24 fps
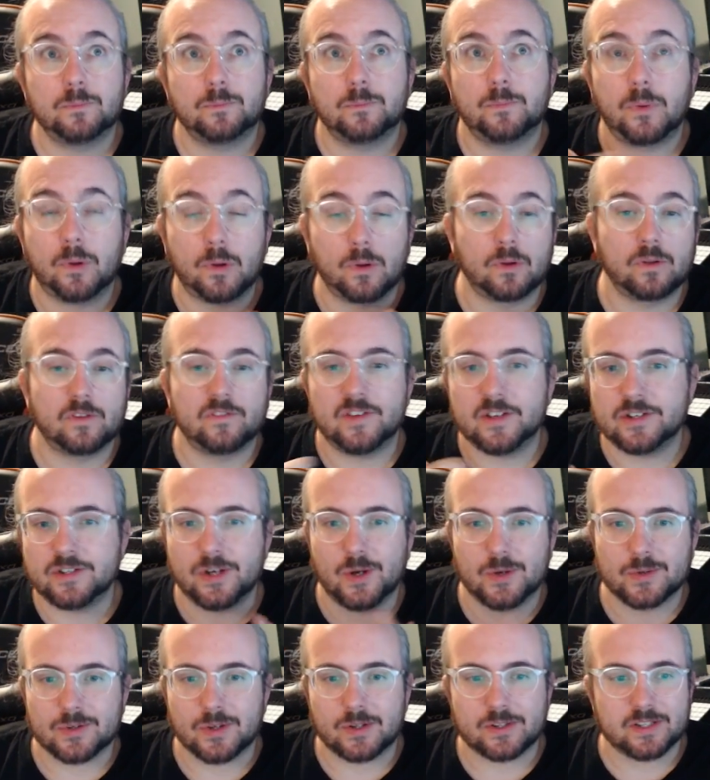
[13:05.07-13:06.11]
pull
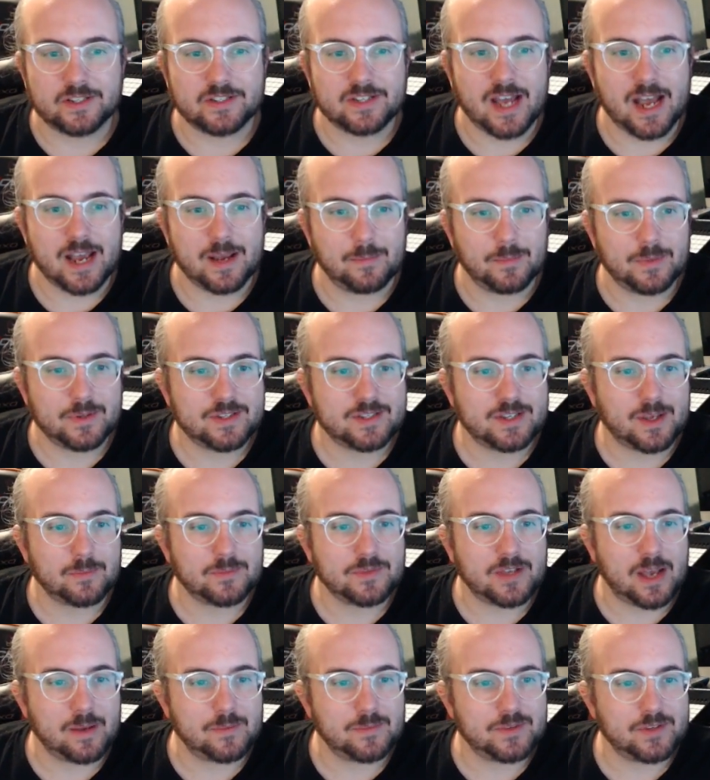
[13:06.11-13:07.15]
videos all the time, but
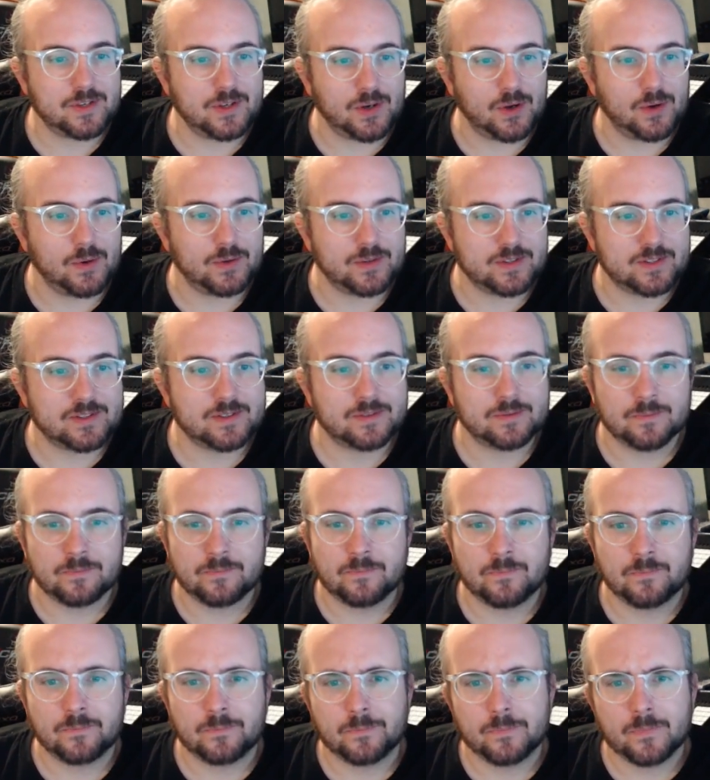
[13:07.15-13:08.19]
sometimes
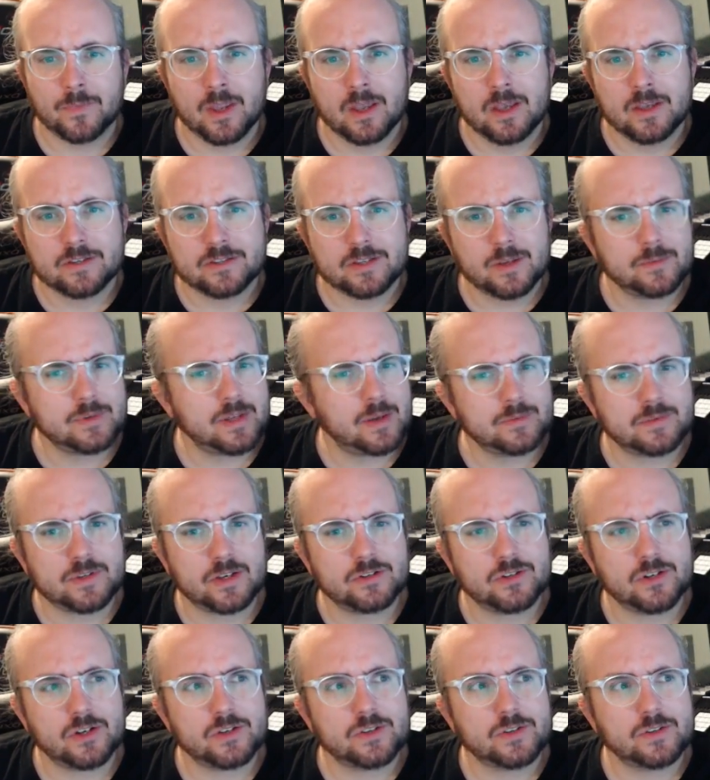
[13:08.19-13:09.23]
sometimes I
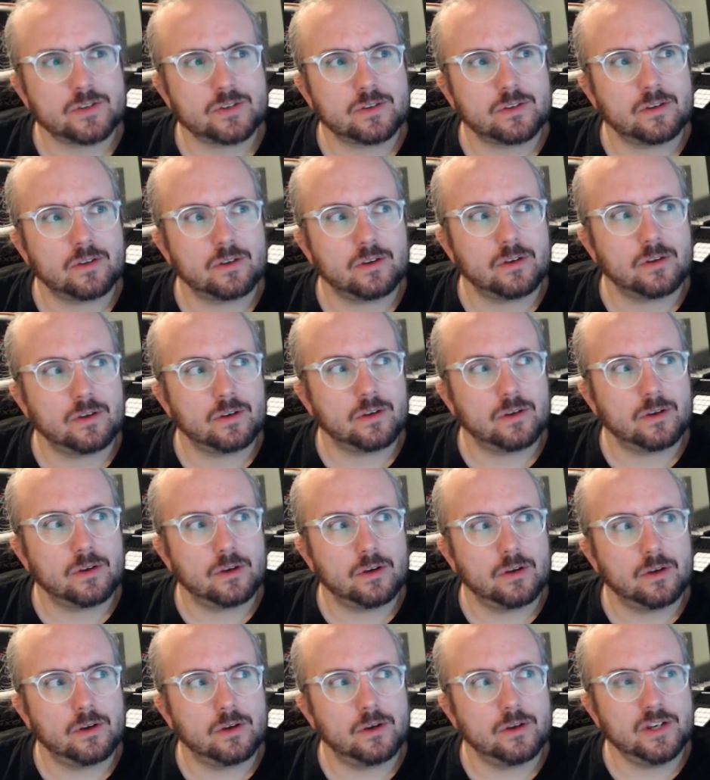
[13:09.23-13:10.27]
just
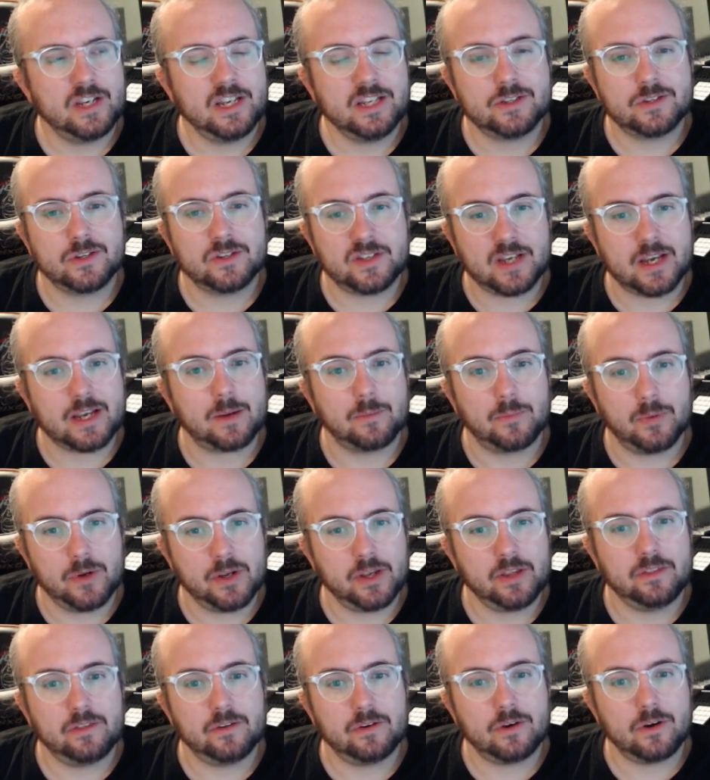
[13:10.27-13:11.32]
need to take a
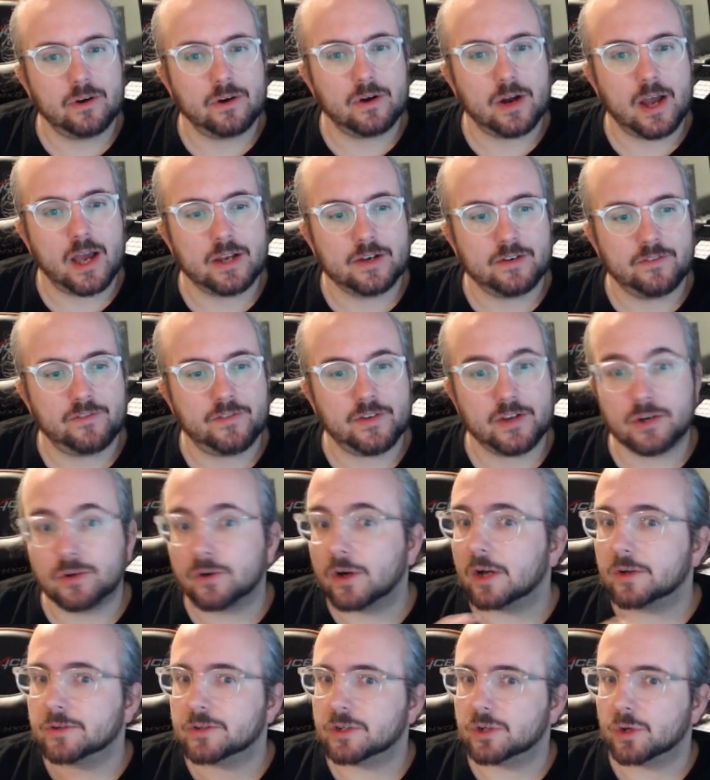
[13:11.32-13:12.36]
breather and figure
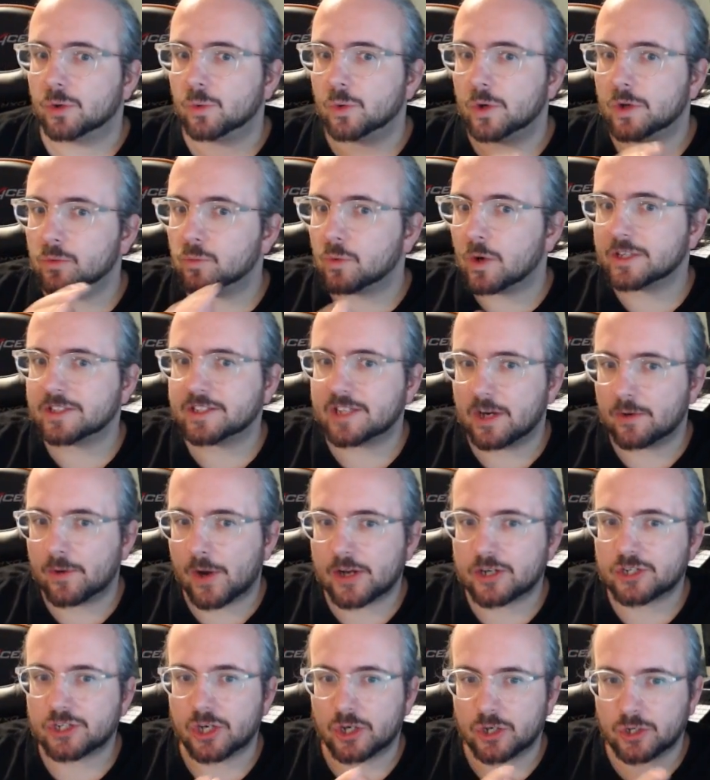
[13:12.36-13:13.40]
out in what
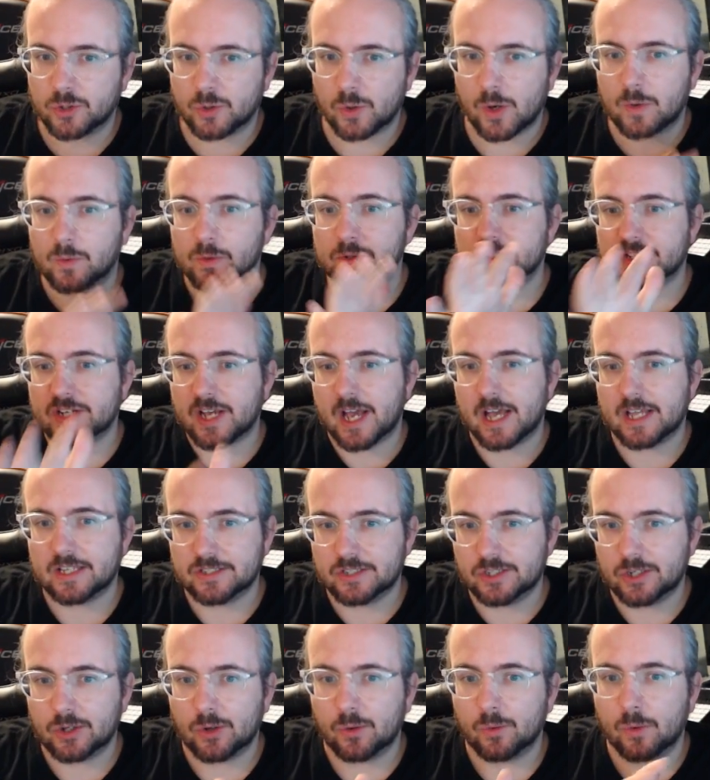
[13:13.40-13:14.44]
direction do I want to head.
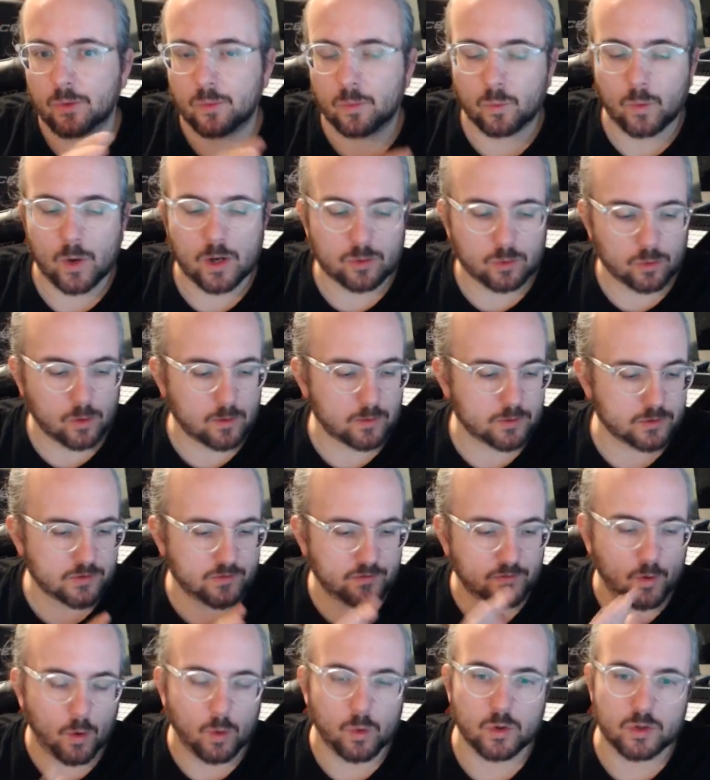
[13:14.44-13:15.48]
What do I want to
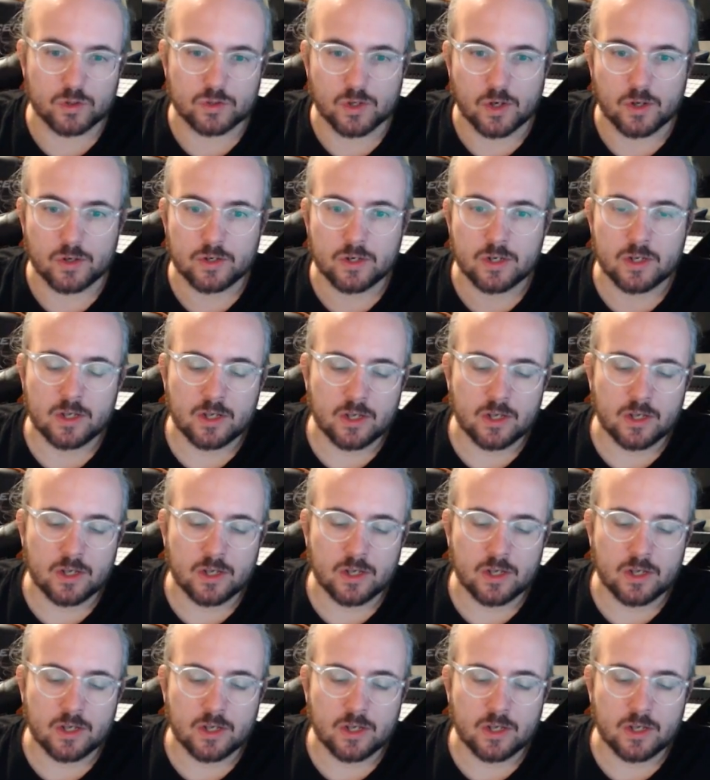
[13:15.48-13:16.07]
focus on,